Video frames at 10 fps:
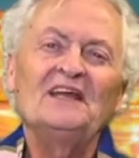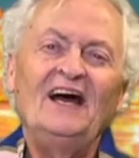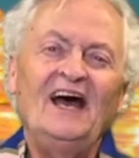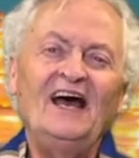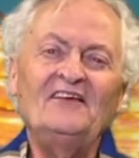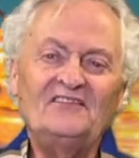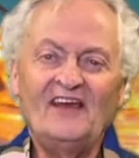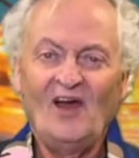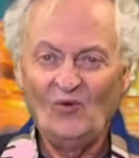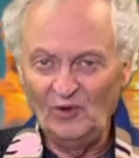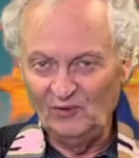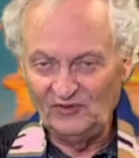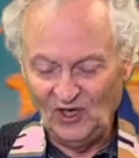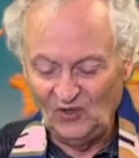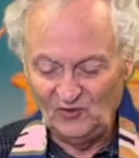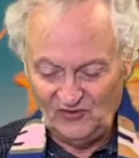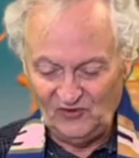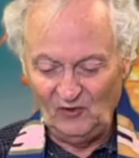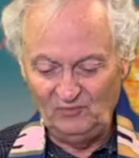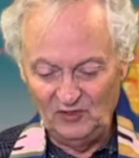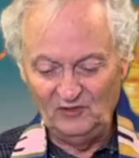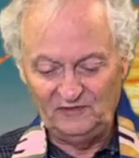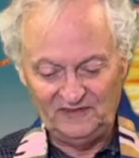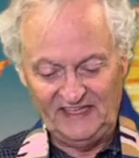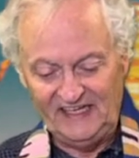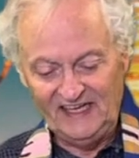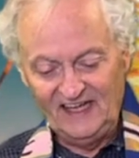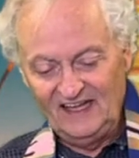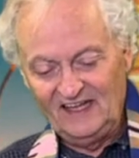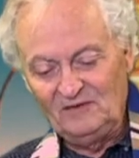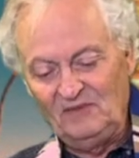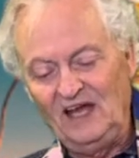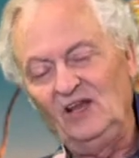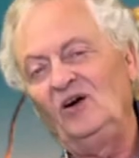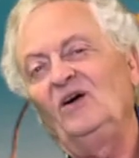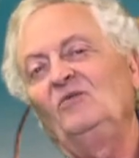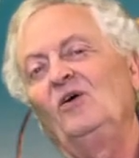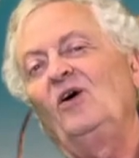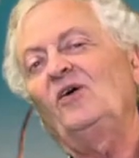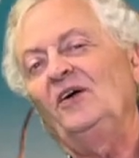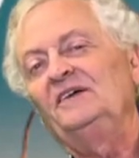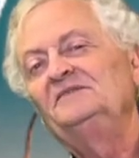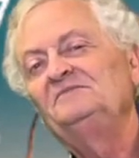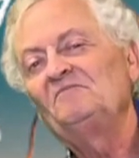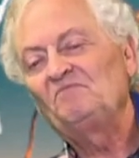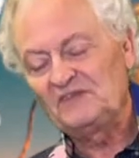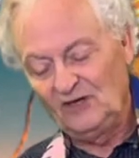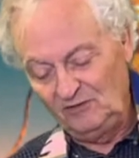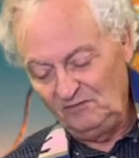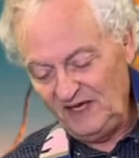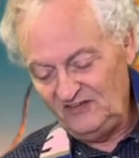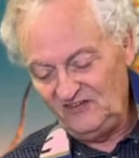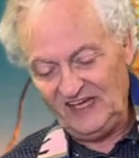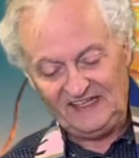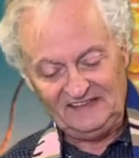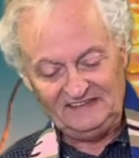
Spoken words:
as we were told so beautifully by Laurie Walker. on May 2nd.